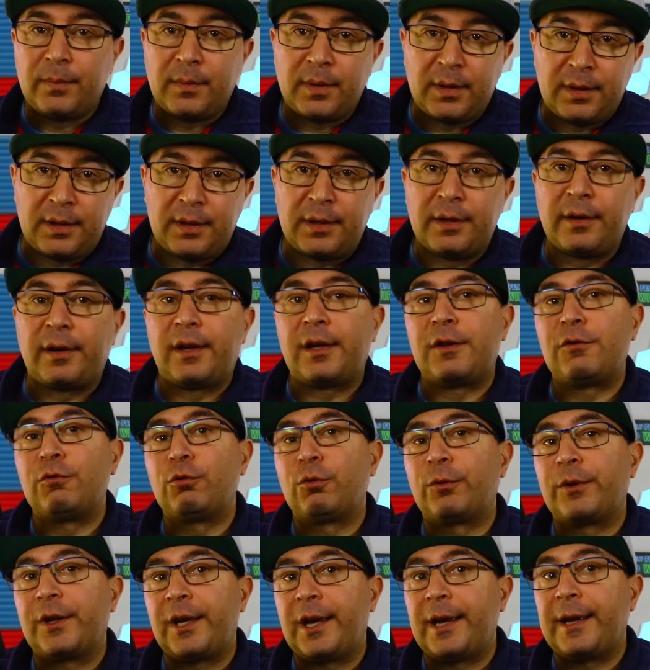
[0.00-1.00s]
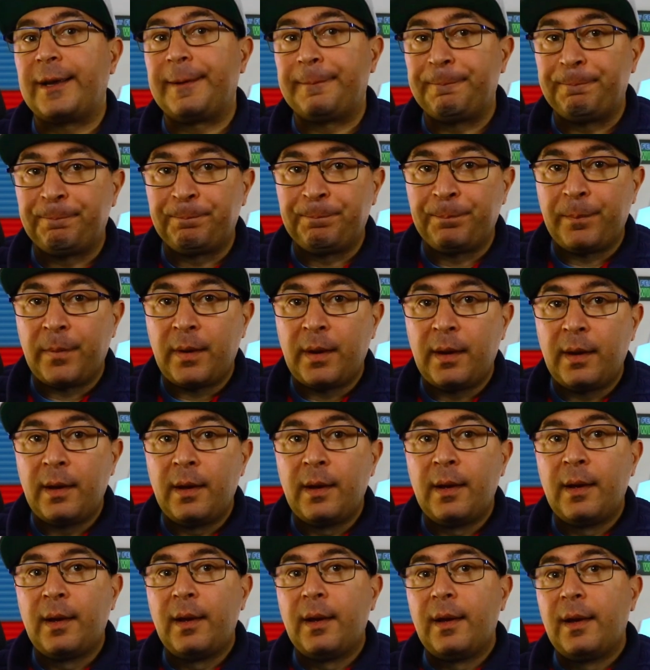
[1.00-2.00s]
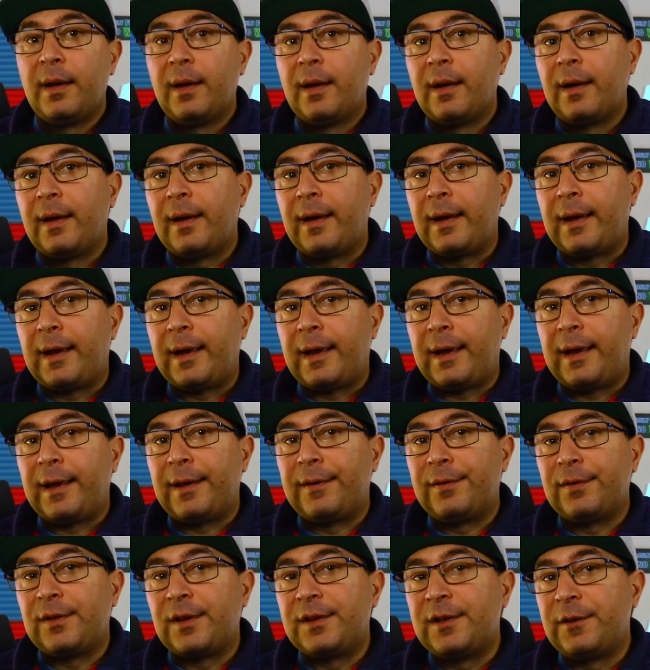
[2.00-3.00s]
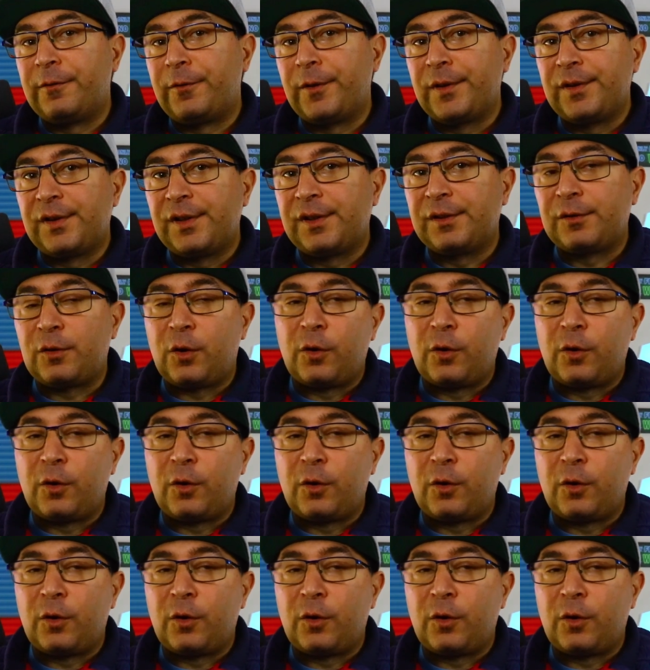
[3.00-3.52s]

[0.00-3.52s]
here in UK. And the difference is